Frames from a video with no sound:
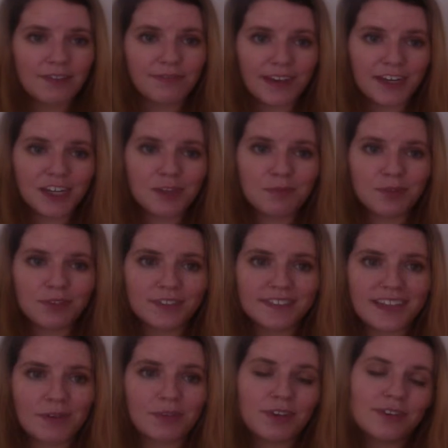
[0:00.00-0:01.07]
variables
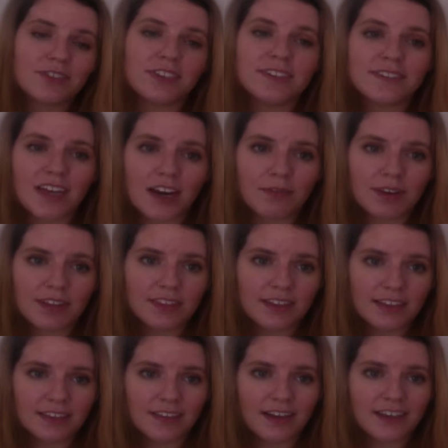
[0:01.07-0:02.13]
that we usually start with
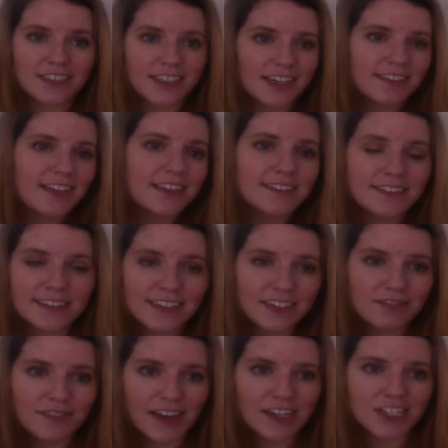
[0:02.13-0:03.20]
in logic. That's the
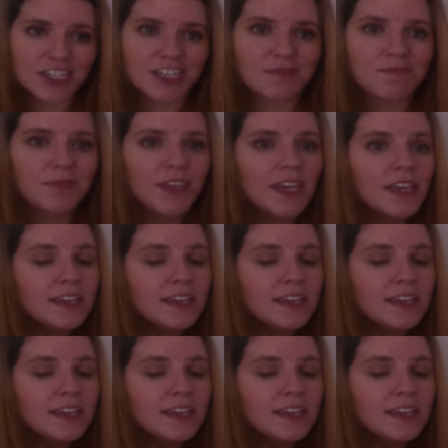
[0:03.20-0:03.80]
convention.